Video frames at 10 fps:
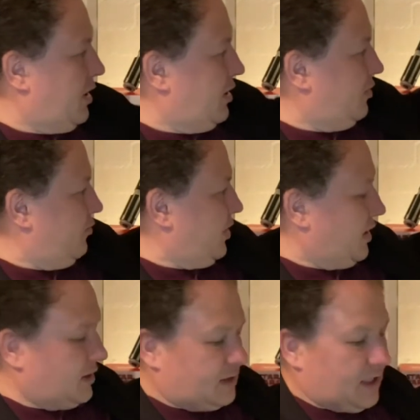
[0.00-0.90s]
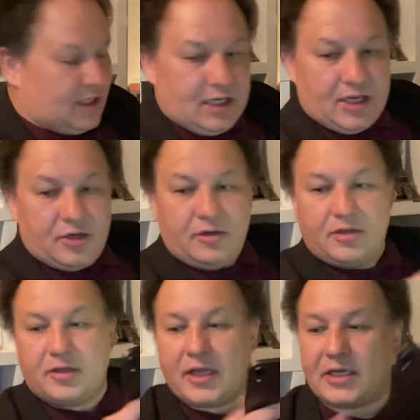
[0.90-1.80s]
you can see here
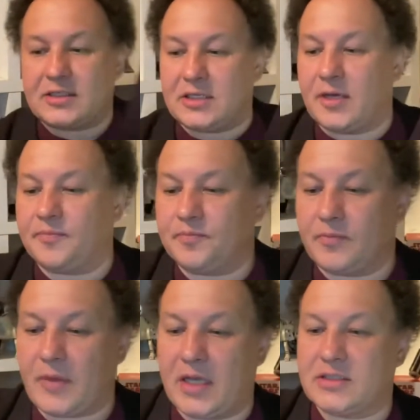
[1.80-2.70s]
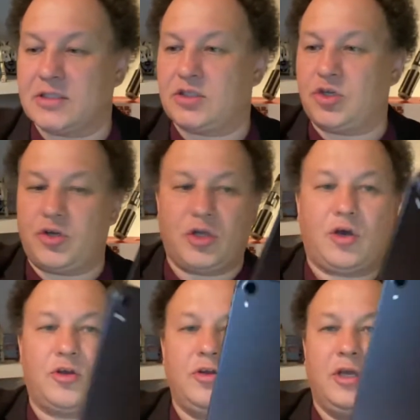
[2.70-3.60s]
that as it's turning
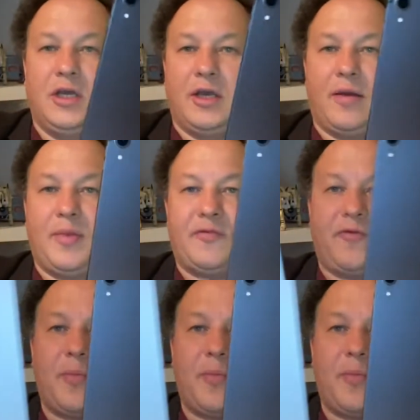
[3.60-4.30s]
on, I mean, from the